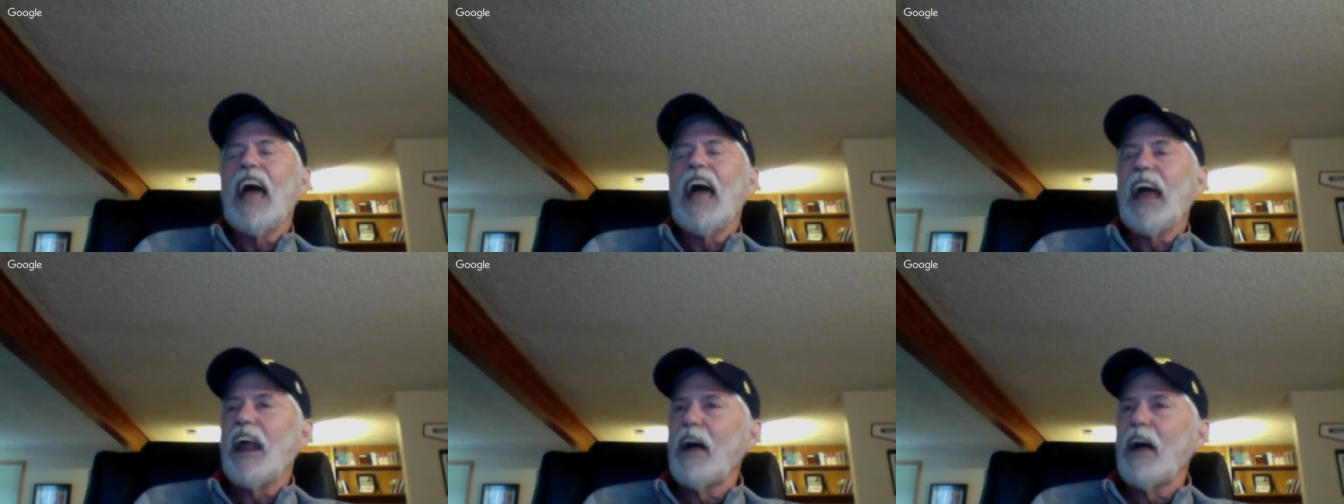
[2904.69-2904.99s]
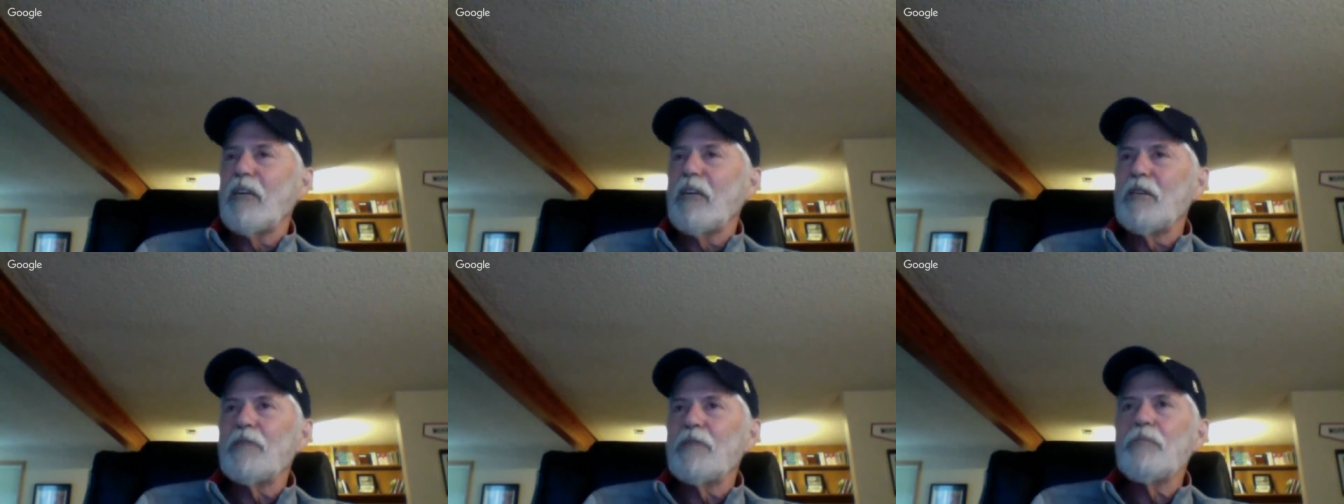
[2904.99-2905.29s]
And I
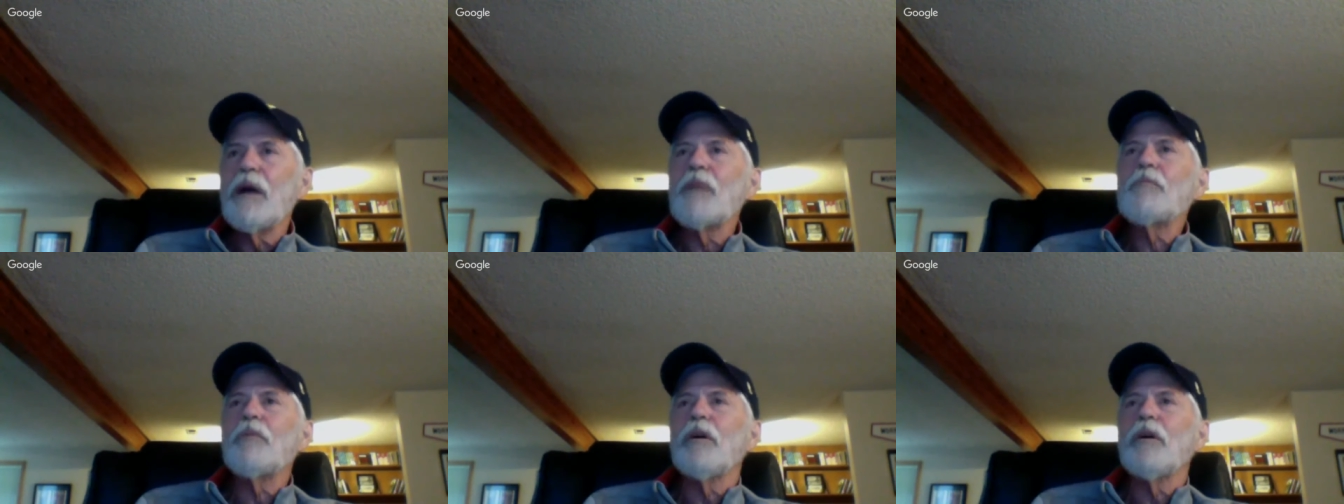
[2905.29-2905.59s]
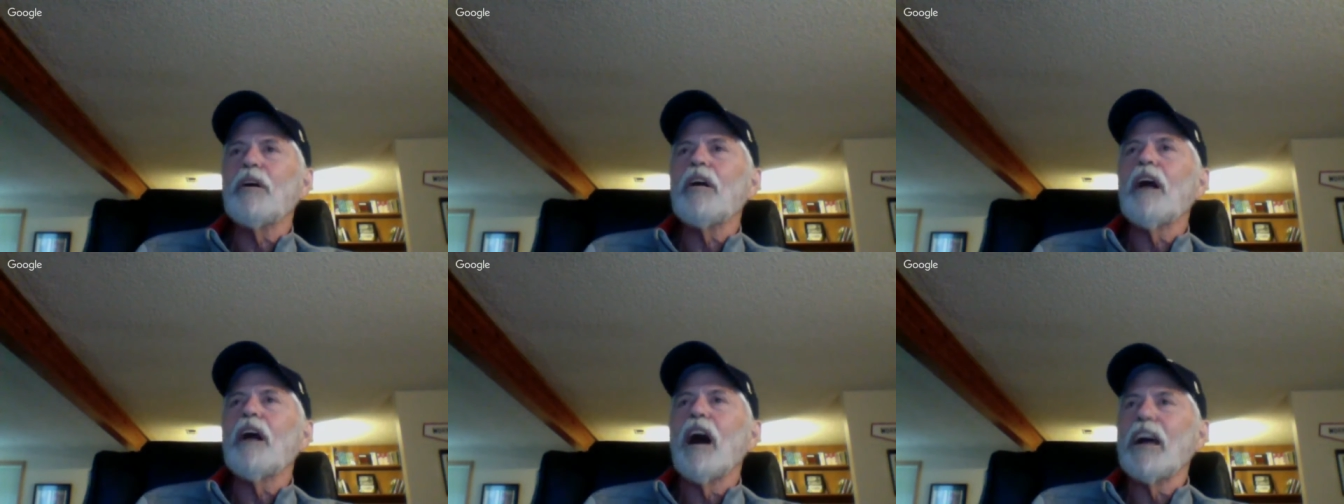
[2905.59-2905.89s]

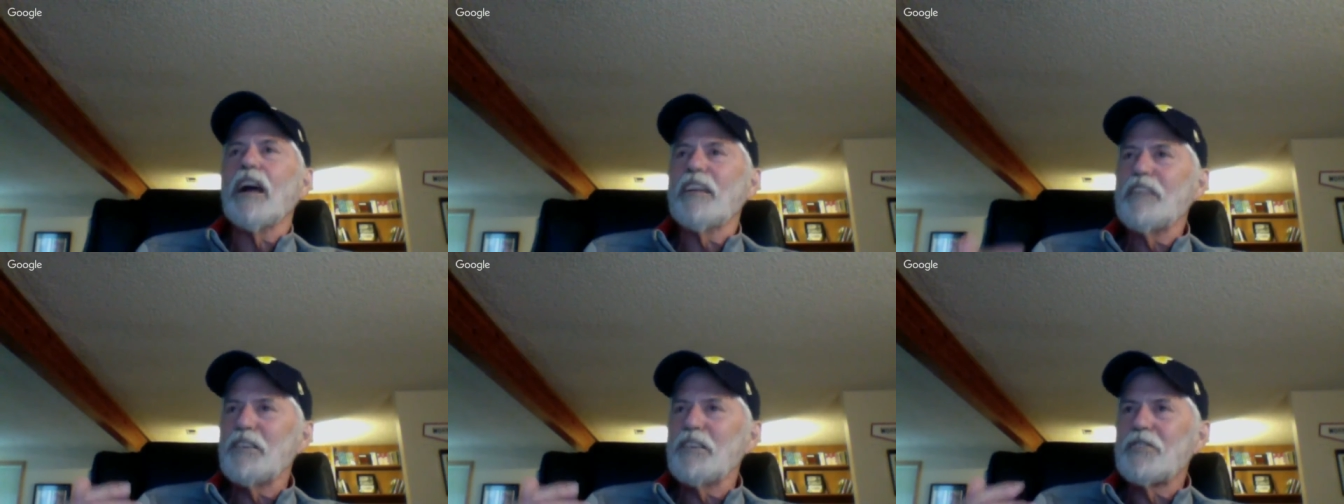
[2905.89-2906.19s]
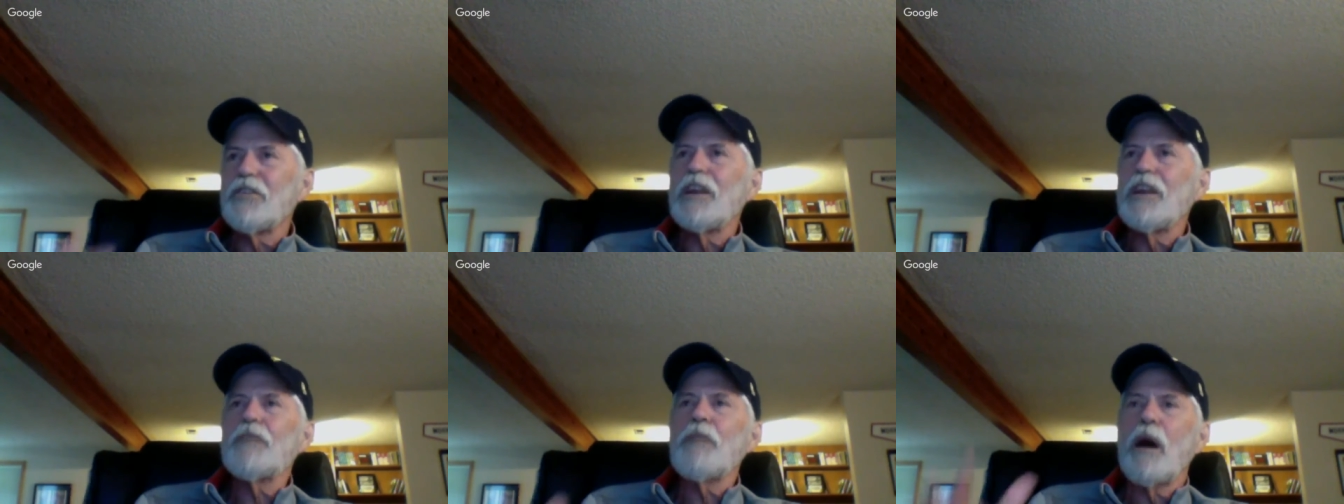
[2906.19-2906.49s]
remember in the
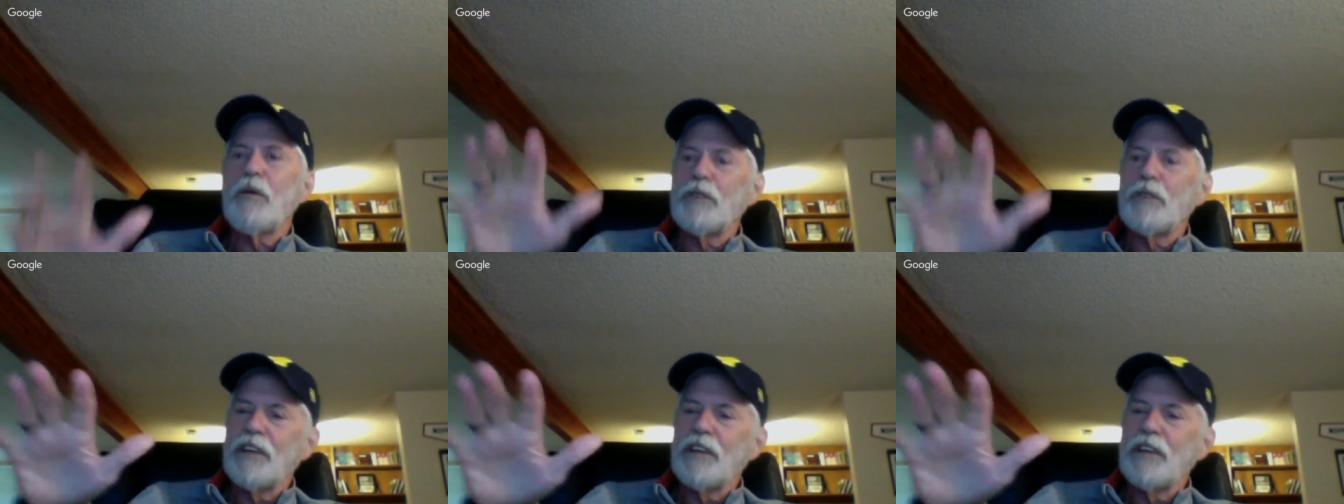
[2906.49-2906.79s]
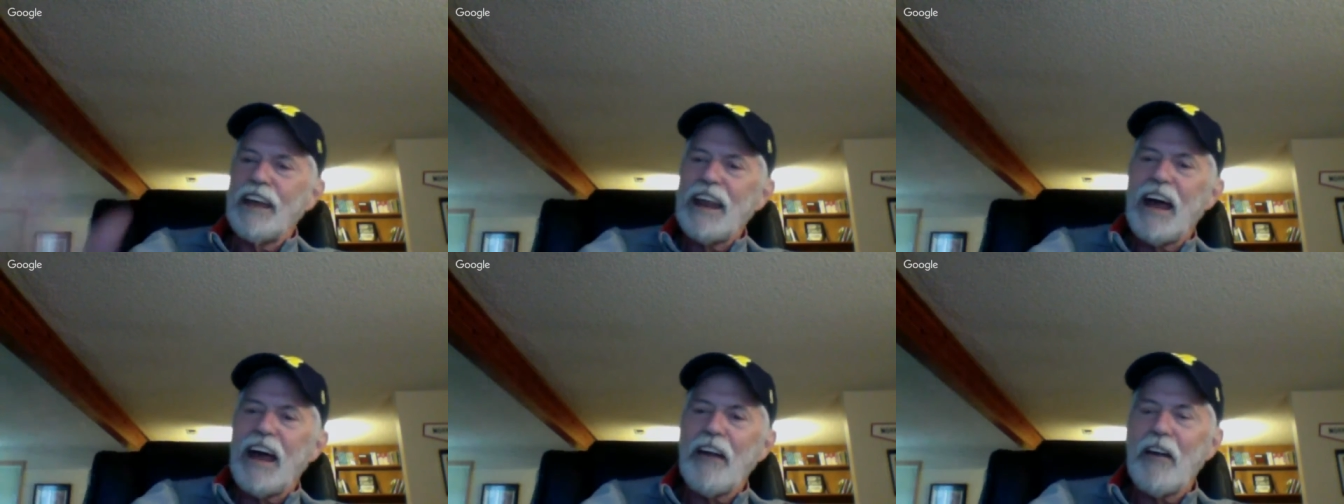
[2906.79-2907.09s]
dream I would
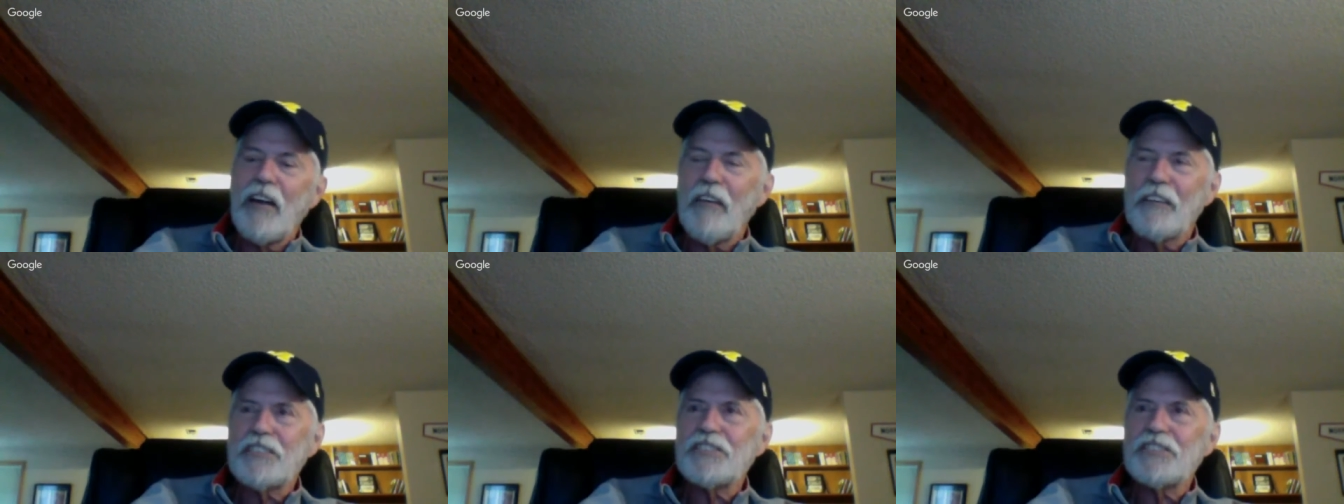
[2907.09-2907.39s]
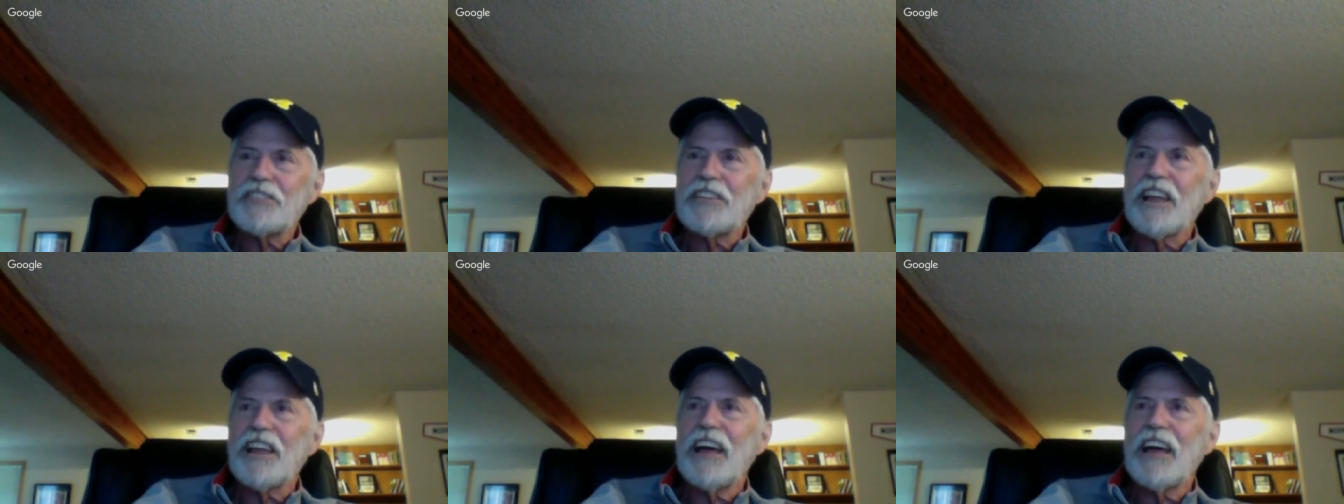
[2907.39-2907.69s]
lay down on the
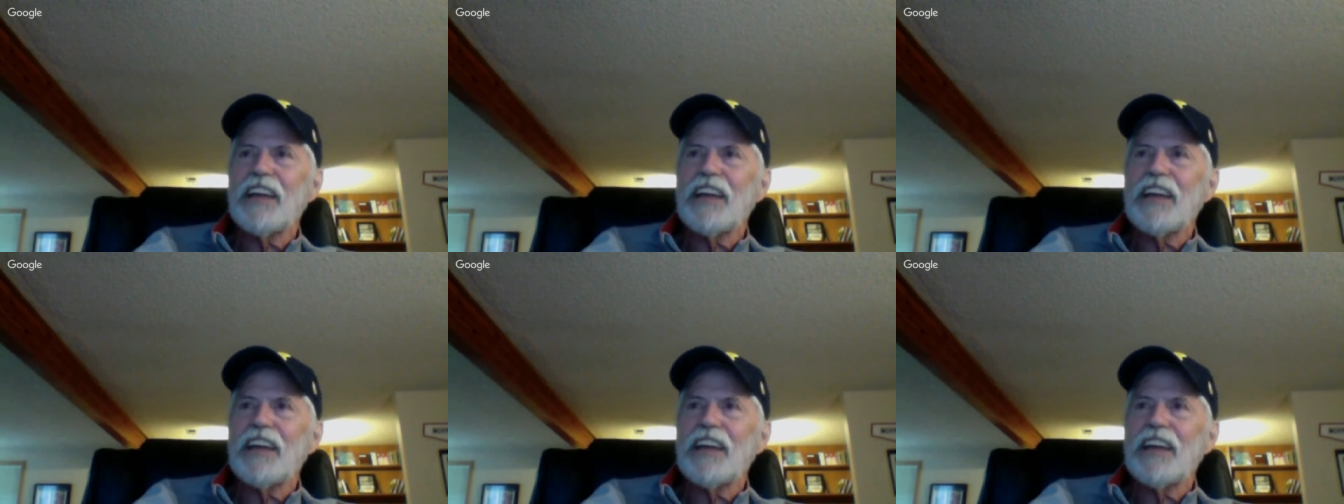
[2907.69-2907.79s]
sled,